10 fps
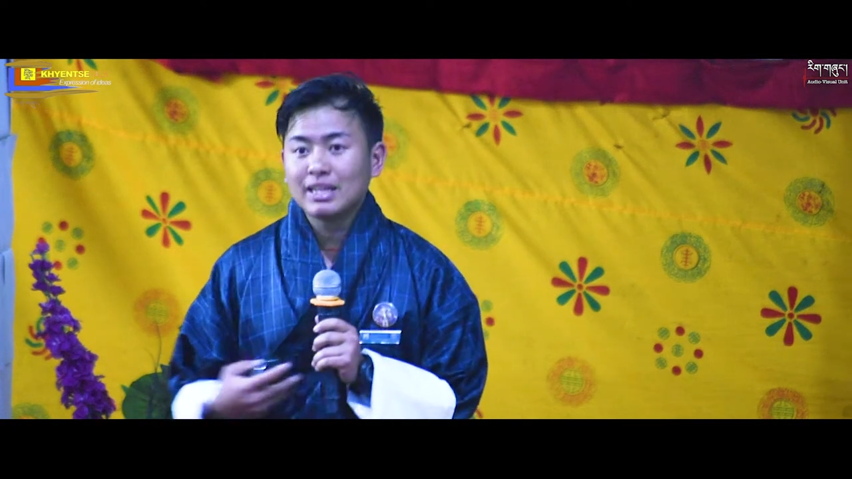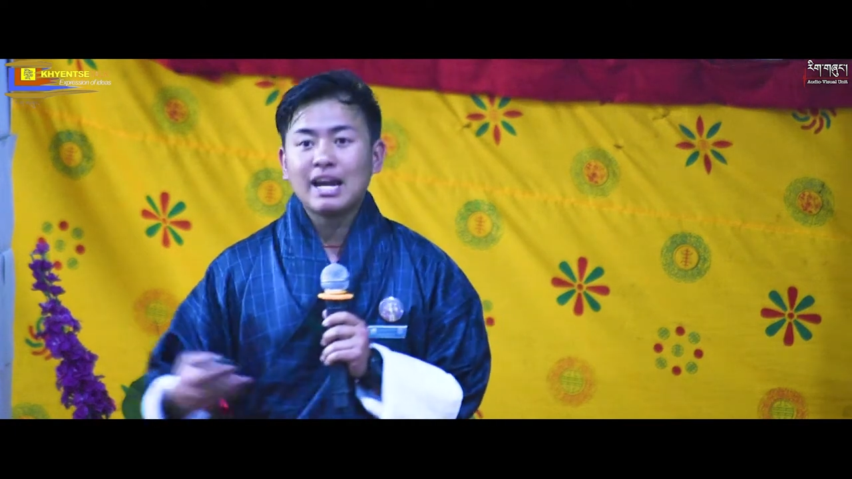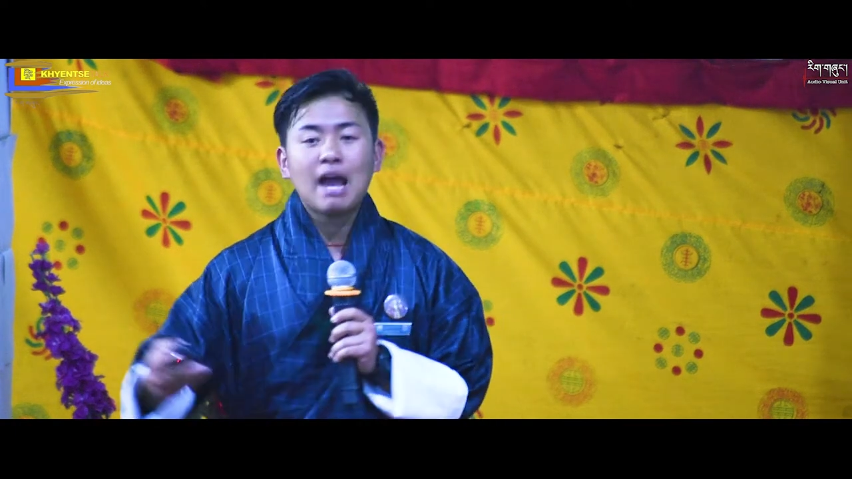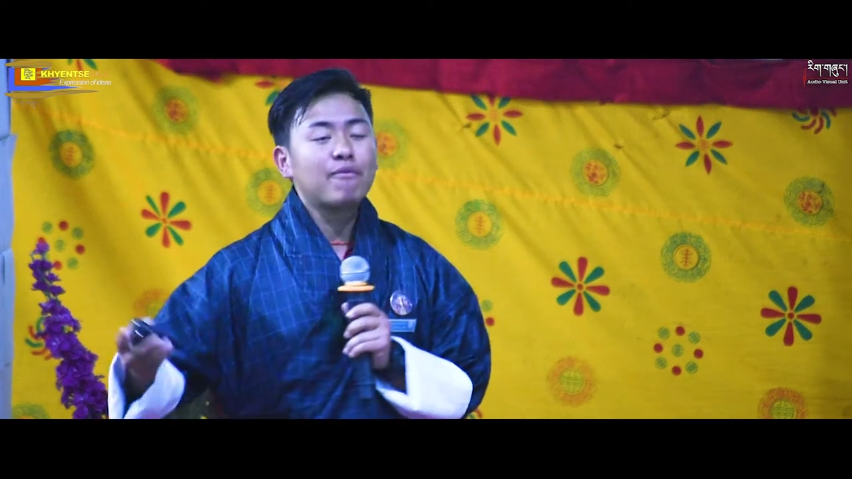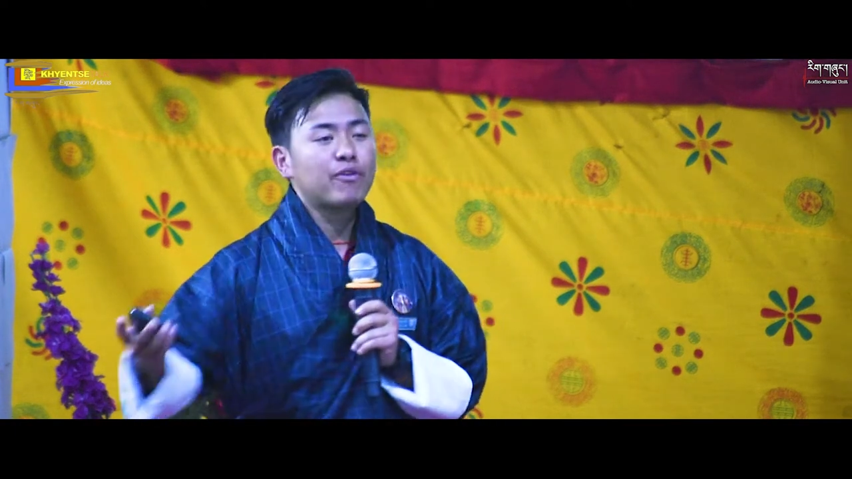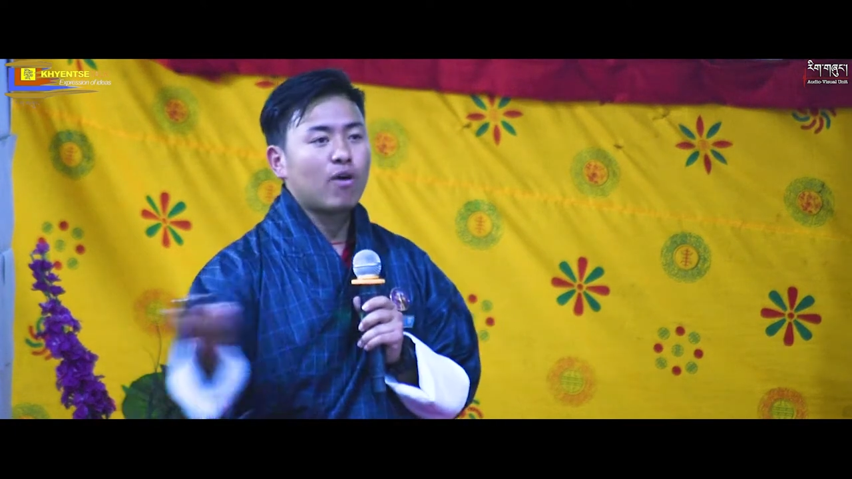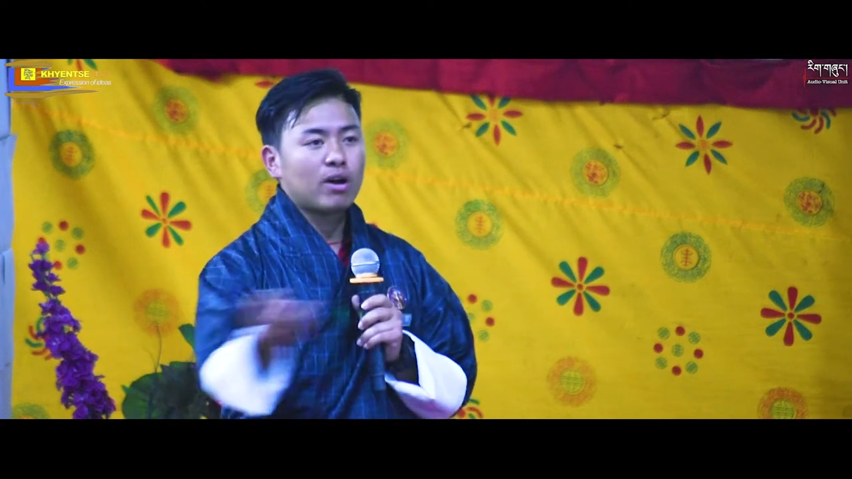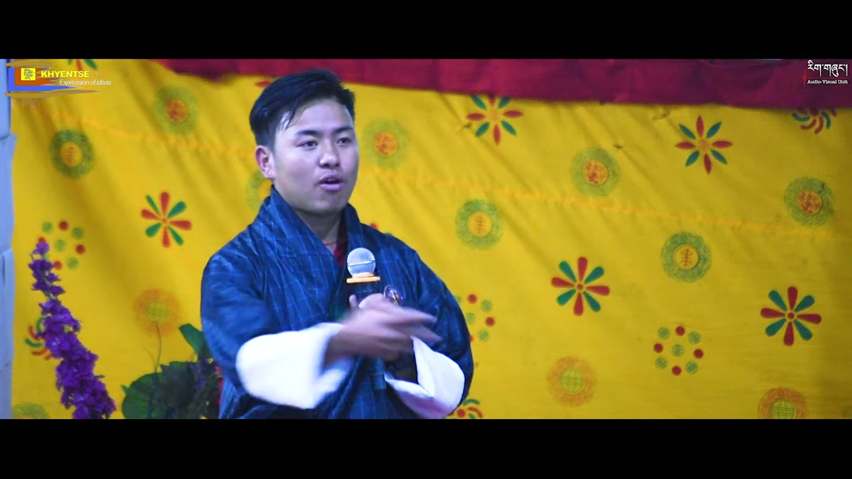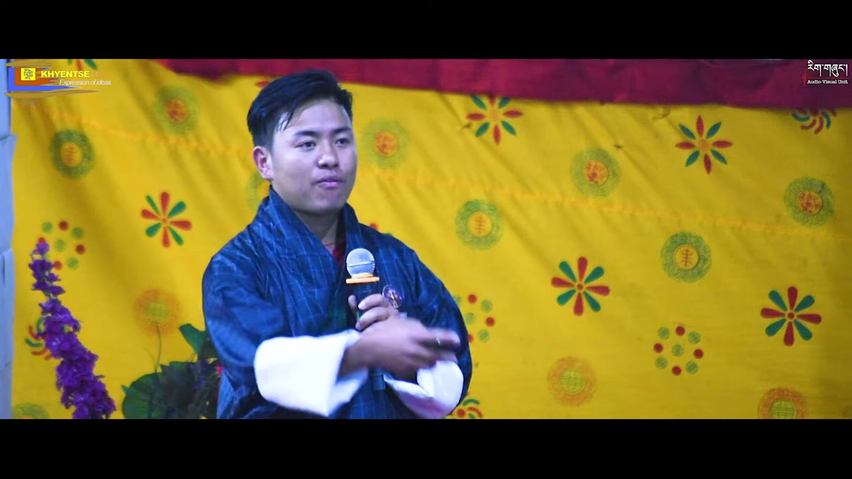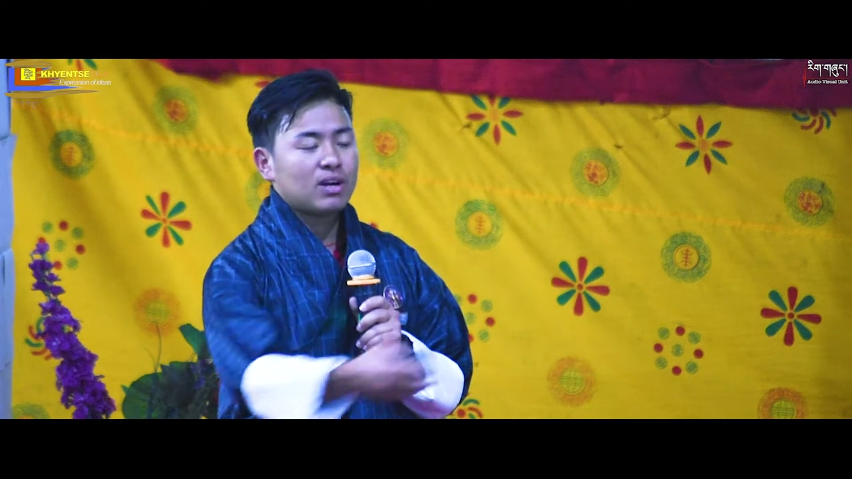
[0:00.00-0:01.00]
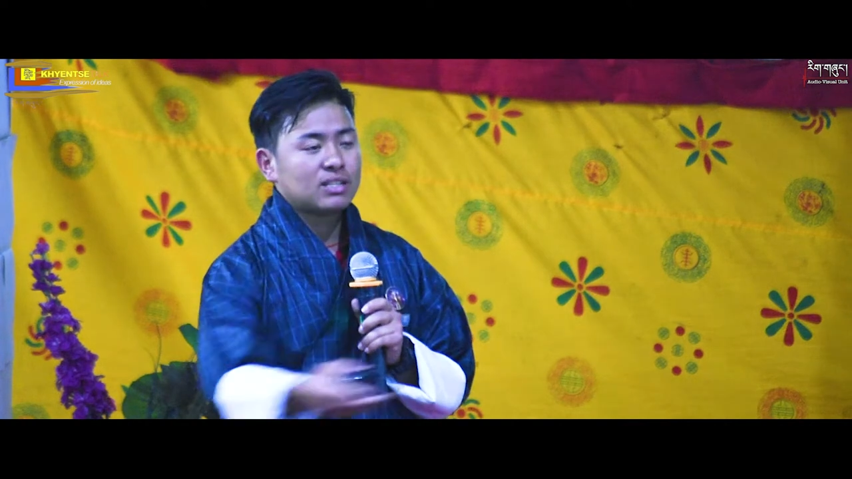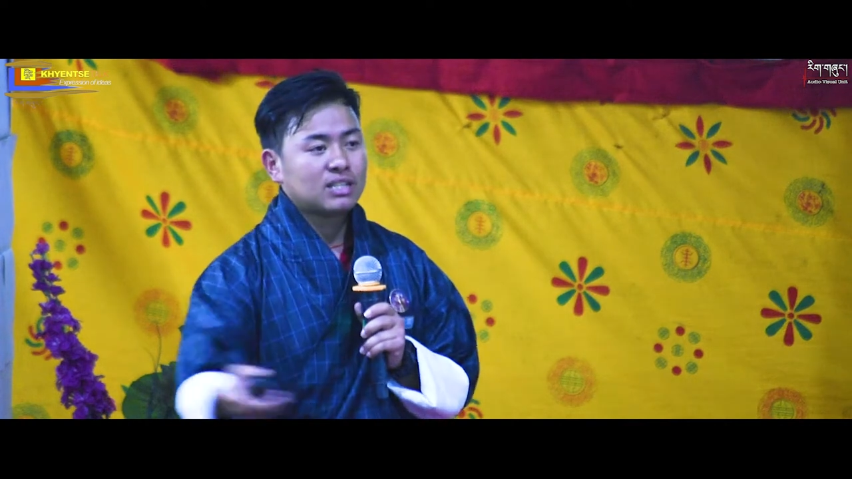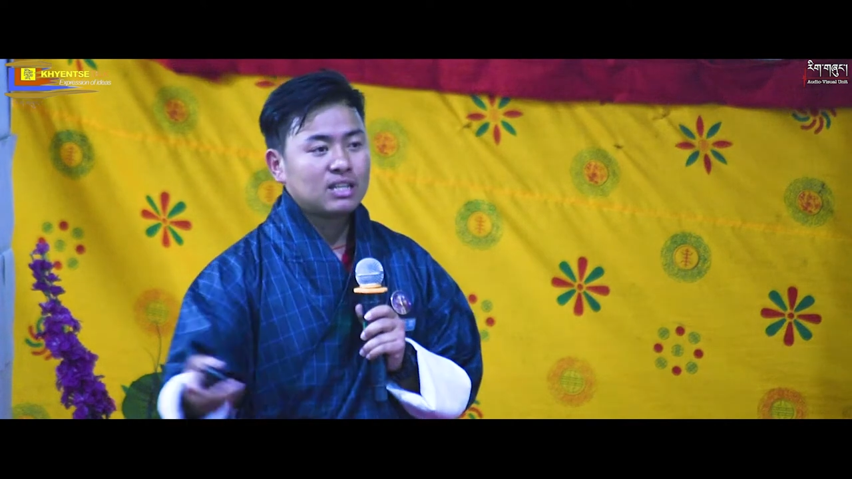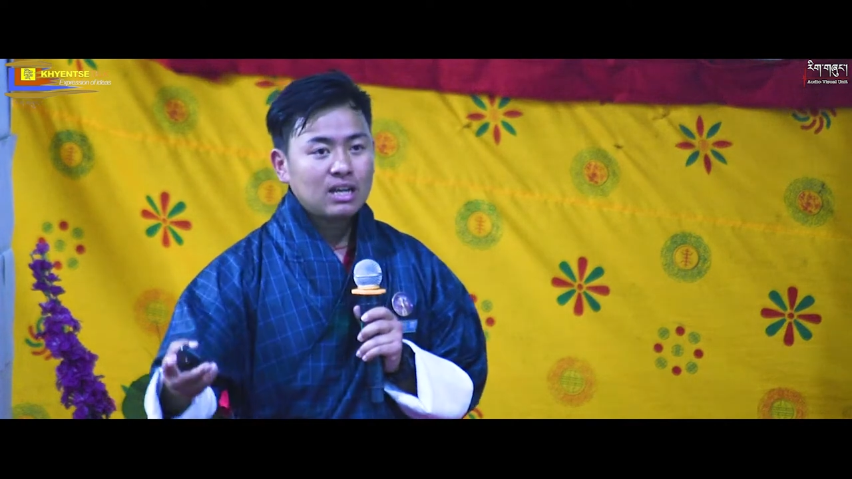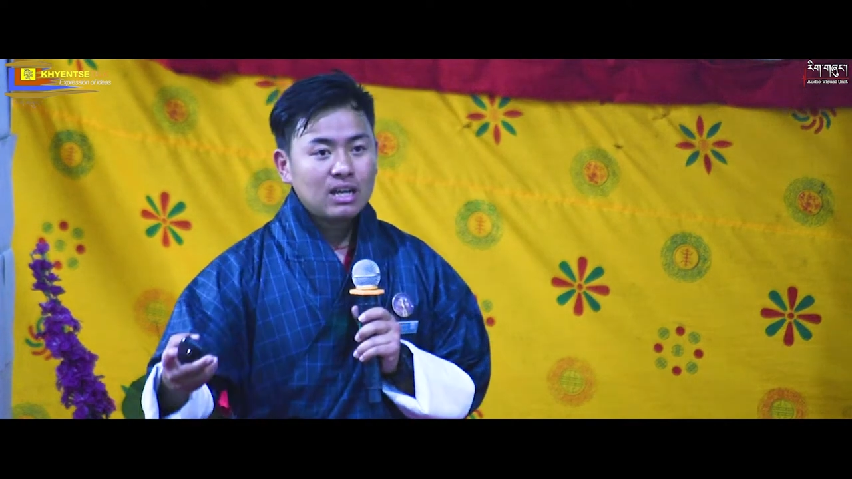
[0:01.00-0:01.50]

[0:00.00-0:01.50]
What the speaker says: that every one of us